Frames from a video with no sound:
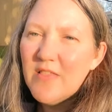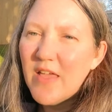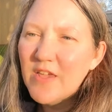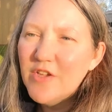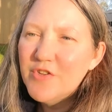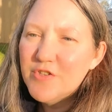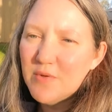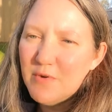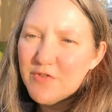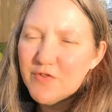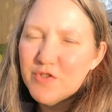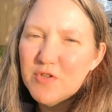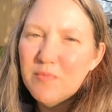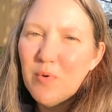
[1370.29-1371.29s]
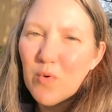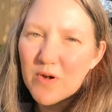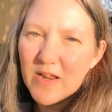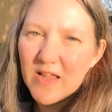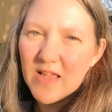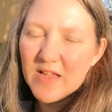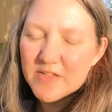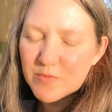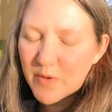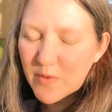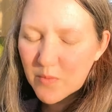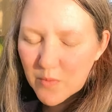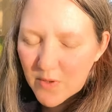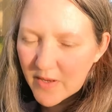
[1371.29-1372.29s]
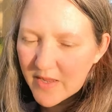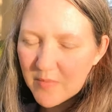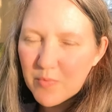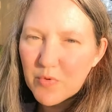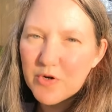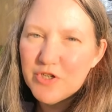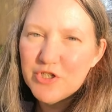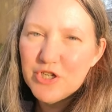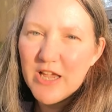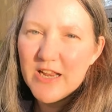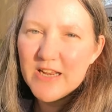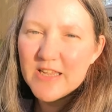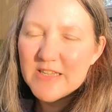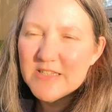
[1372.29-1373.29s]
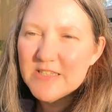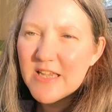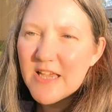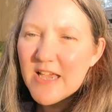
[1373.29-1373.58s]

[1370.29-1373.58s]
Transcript: Thank you so much for supporting us. We really appreciate it.